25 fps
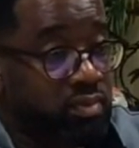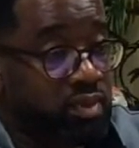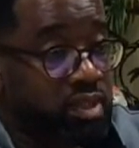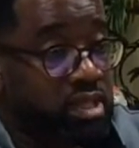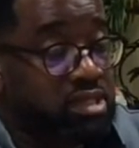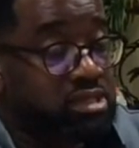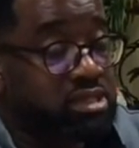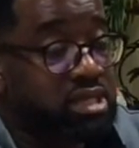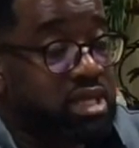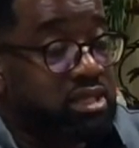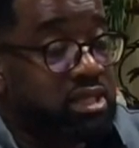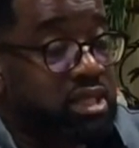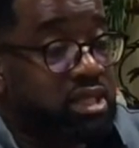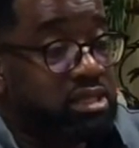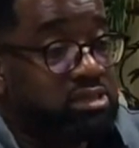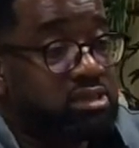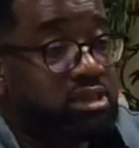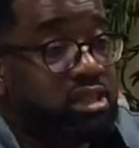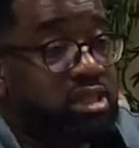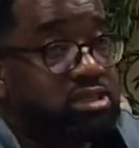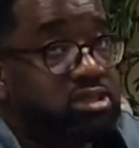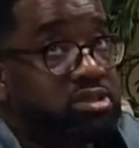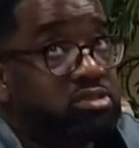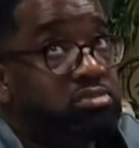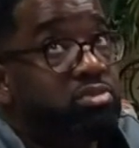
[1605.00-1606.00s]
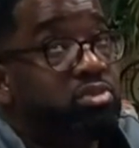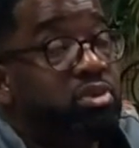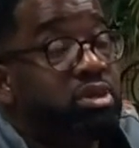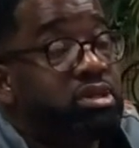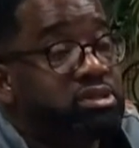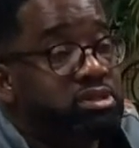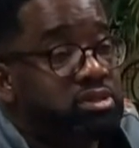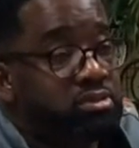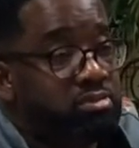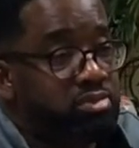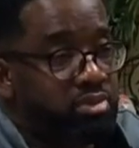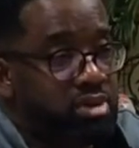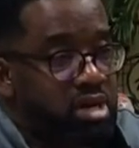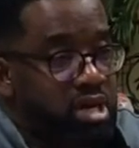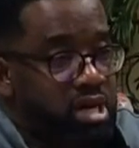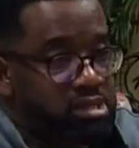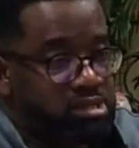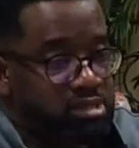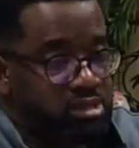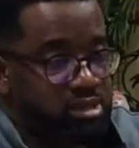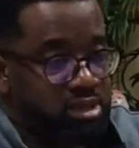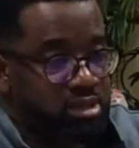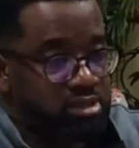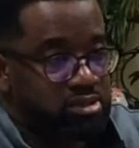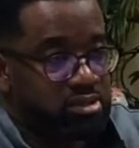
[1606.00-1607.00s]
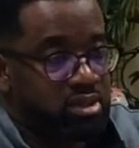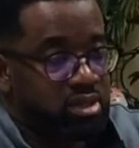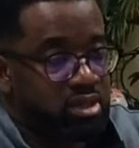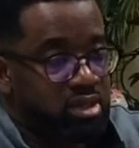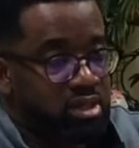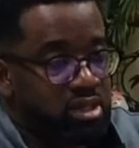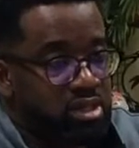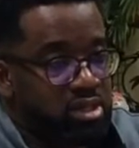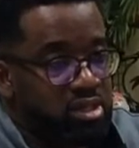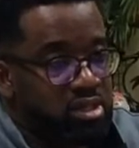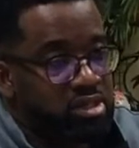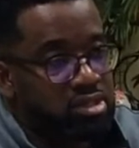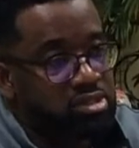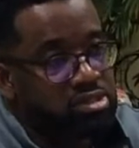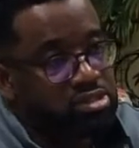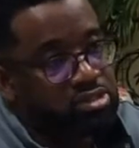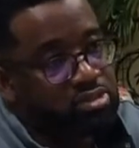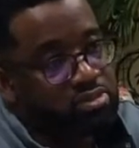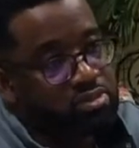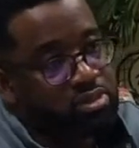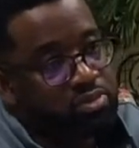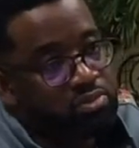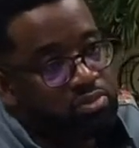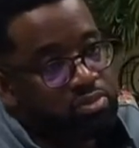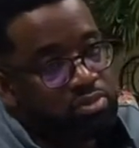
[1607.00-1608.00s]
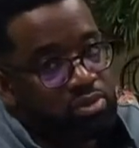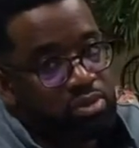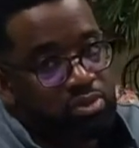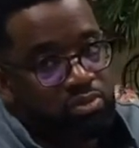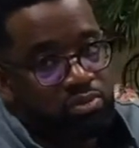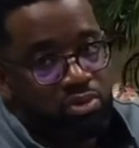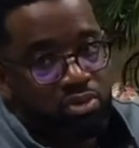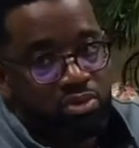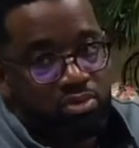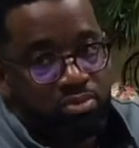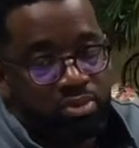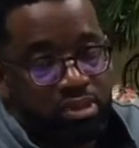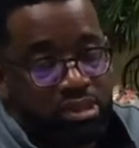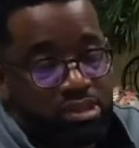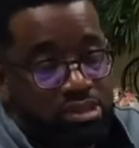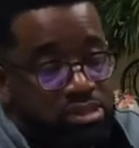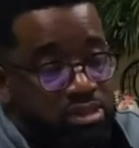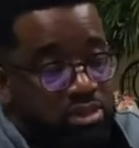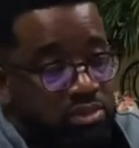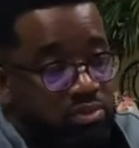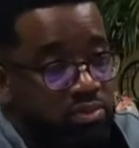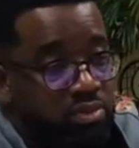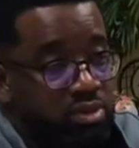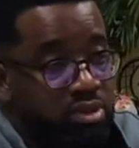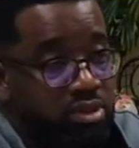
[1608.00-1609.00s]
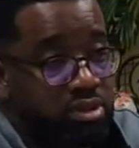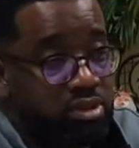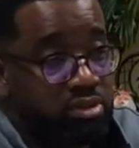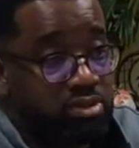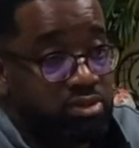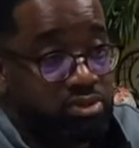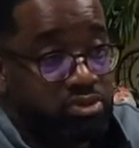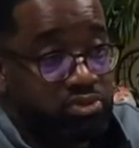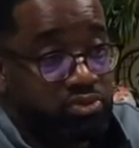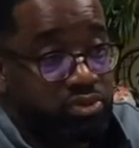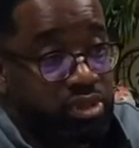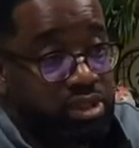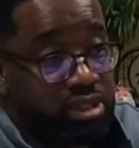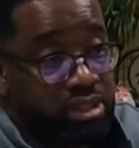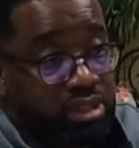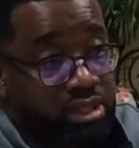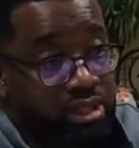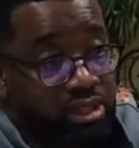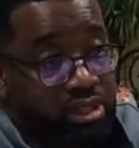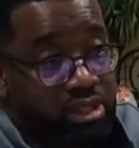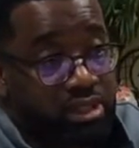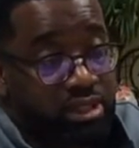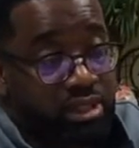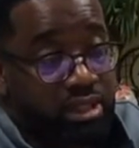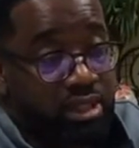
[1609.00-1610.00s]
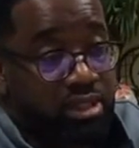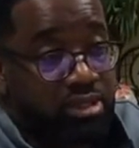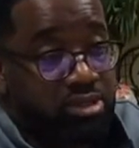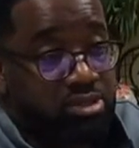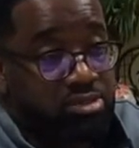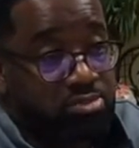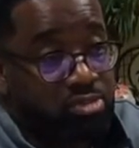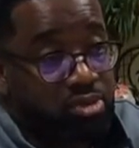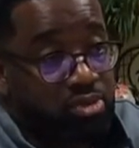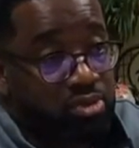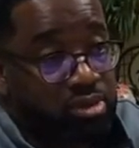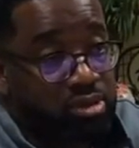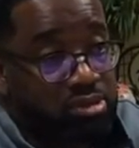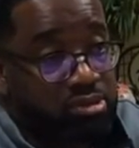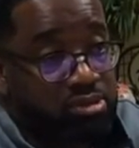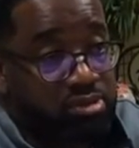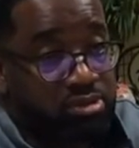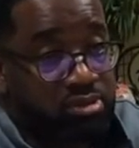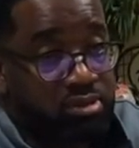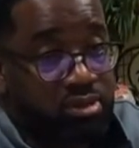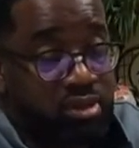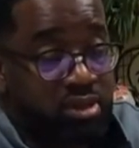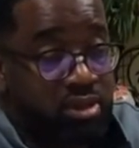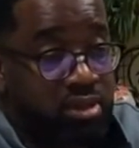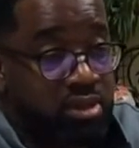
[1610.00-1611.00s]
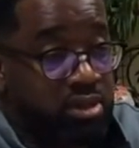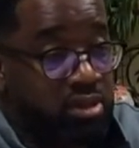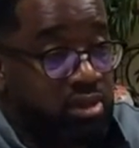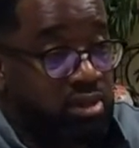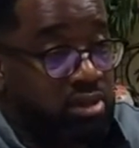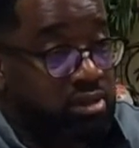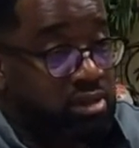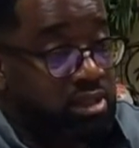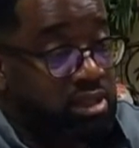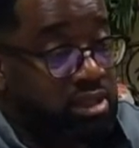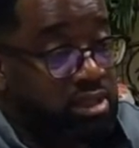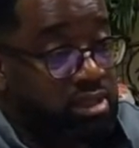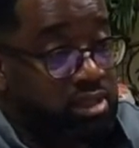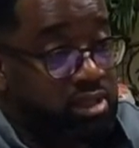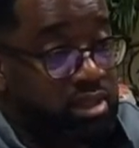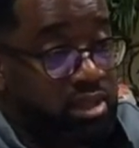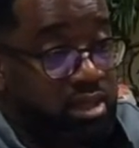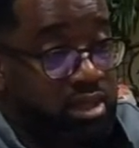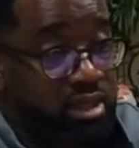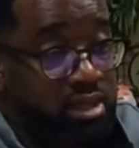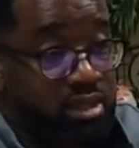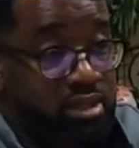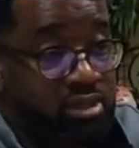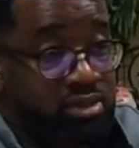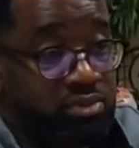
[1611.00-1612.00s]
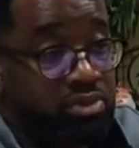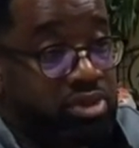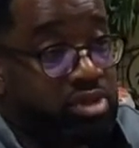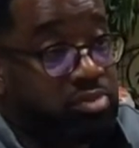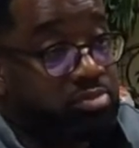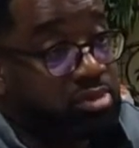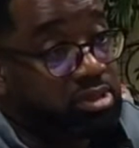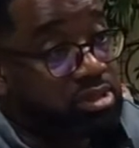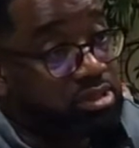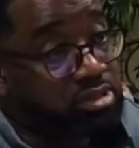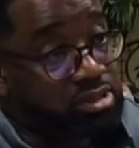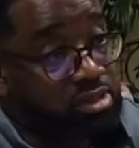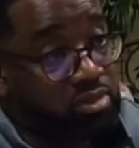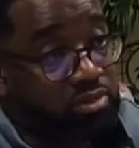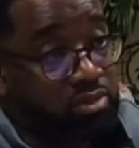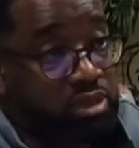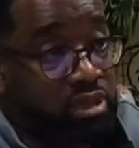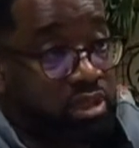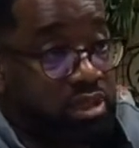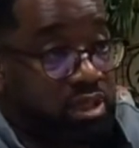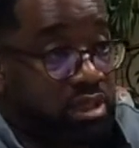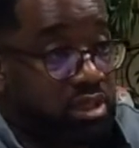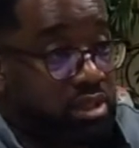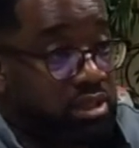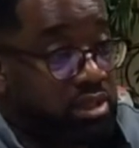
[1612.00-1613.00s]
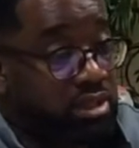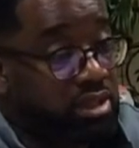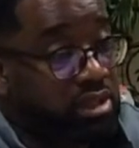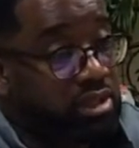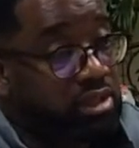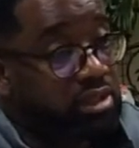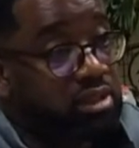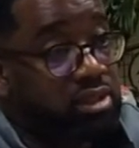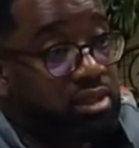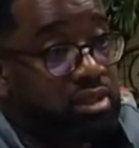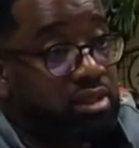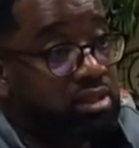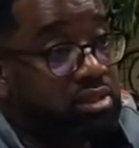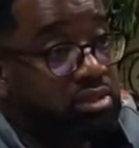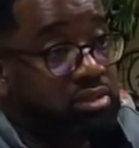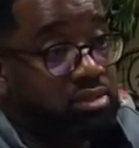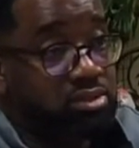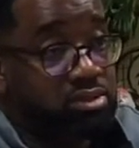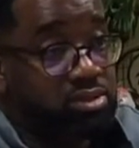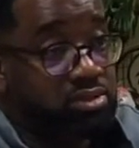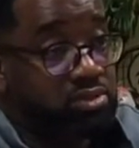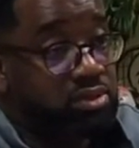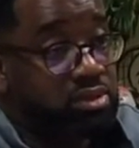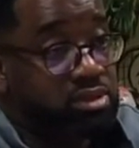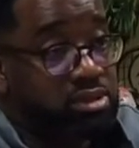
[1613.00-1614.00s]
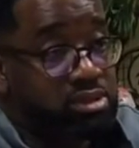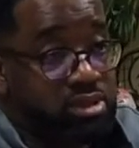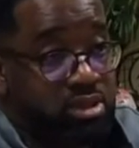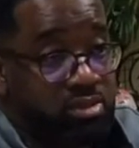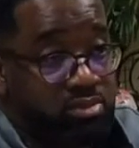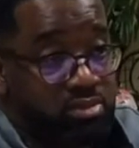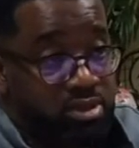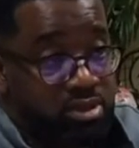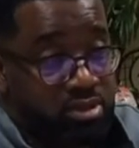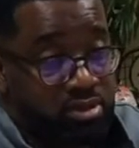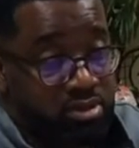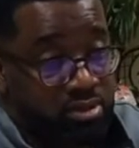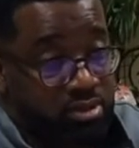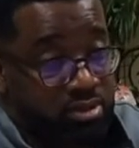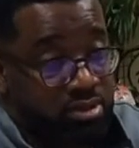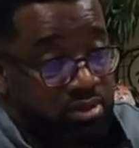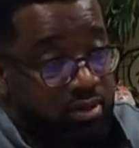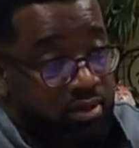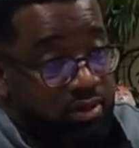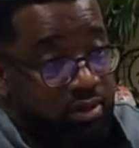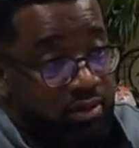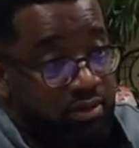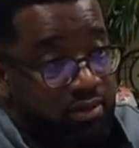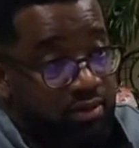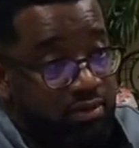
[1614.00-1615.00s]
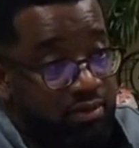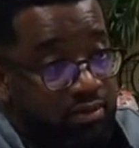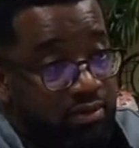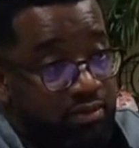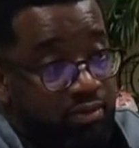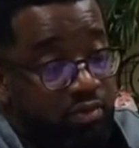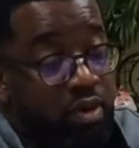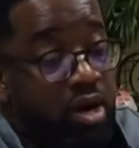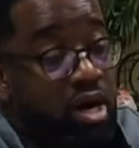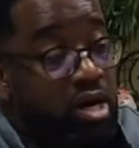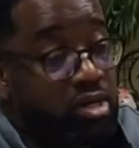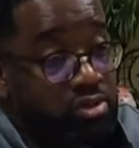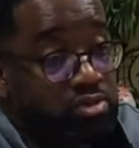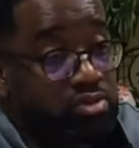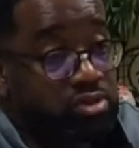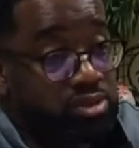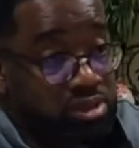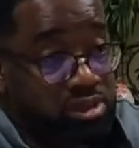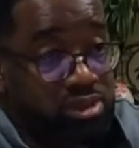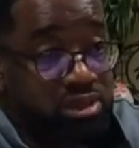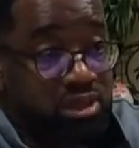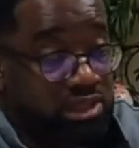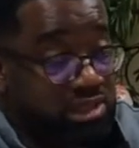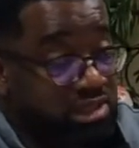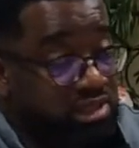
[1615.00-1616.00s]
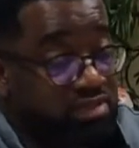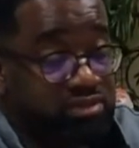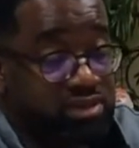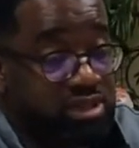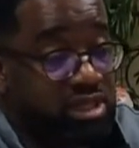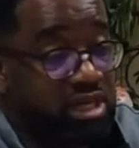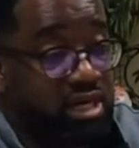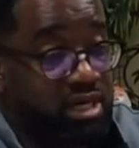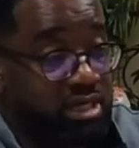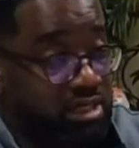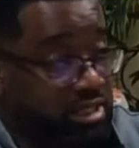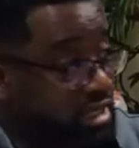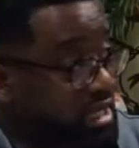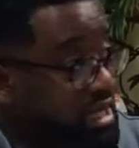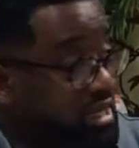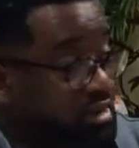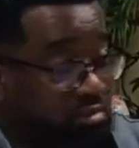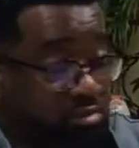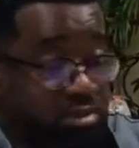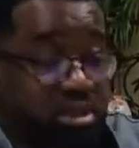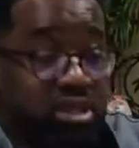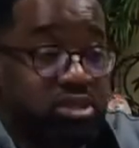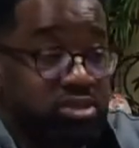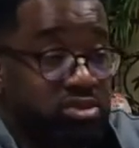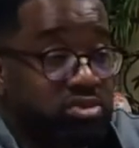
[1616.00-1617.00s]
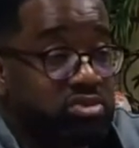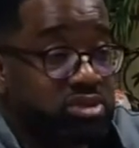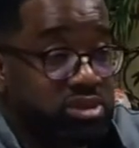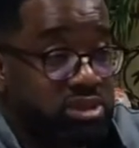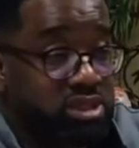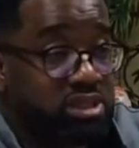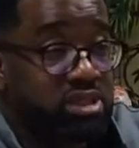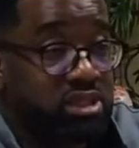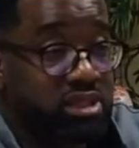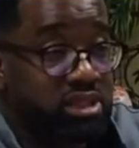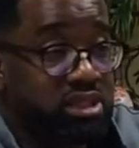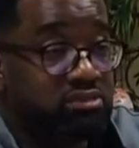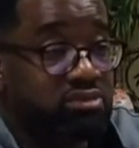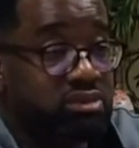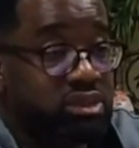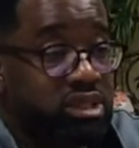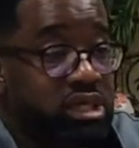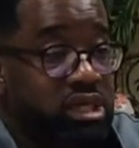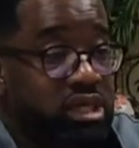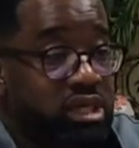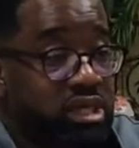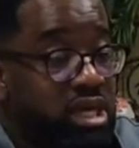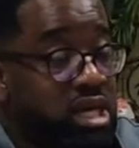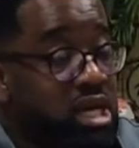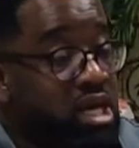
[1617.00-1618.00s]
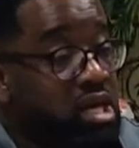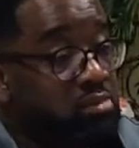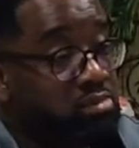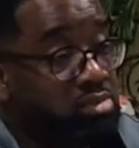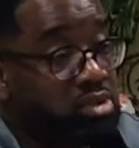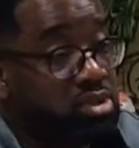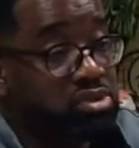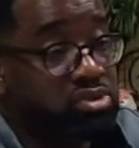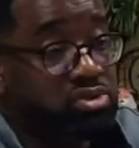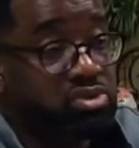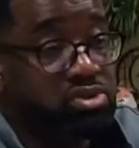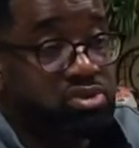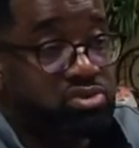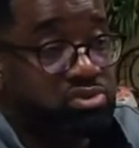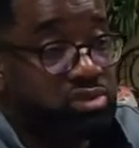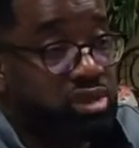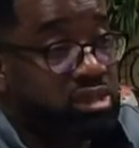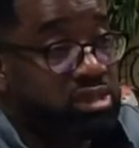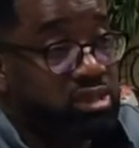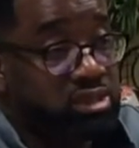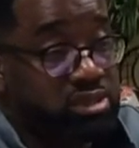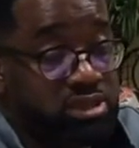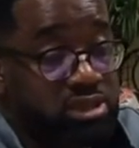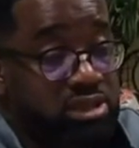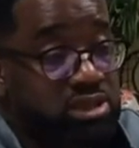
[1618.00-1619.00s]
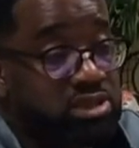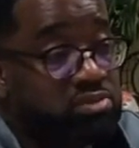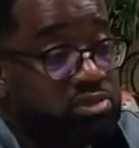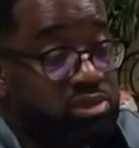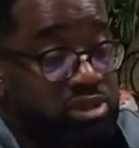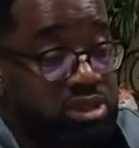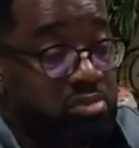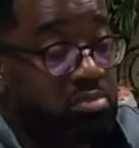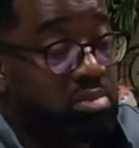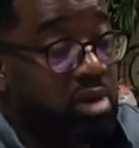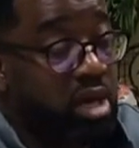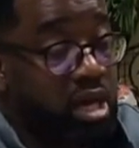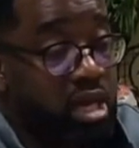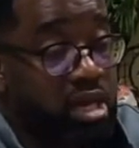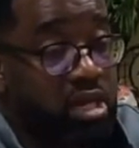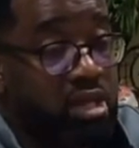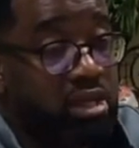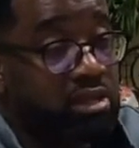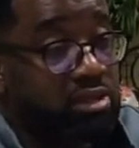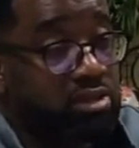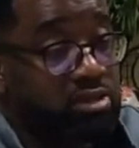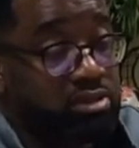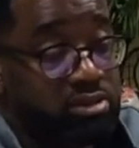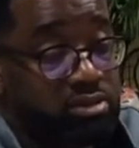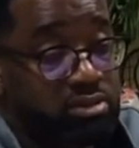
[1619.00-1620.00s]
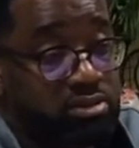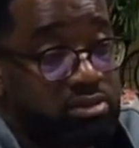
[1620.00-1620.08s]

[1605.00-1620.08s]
Let's, let's, let's embrace the process so we, we won't be somewhere drinking late at night, smoking late at night, creeping somewhere late at night, doing something. Why you still love God. And I admit you still love God, but you're trying to deal with the pain.